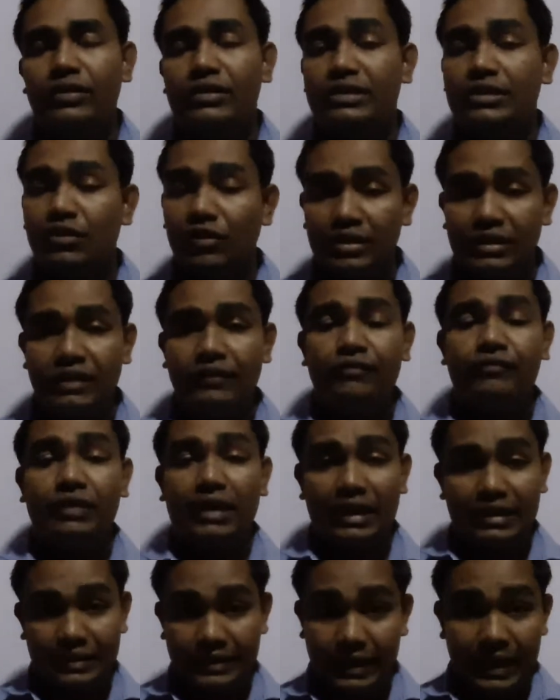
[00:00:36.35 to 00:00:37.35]
scholarship
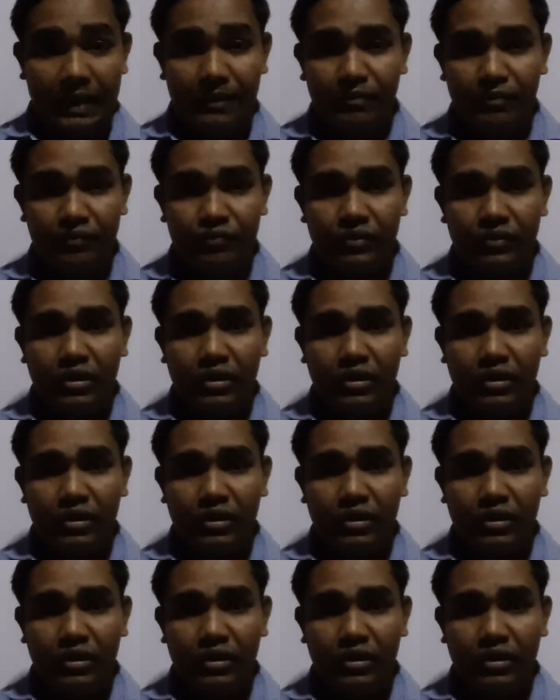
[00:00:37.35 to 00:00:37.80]
exam.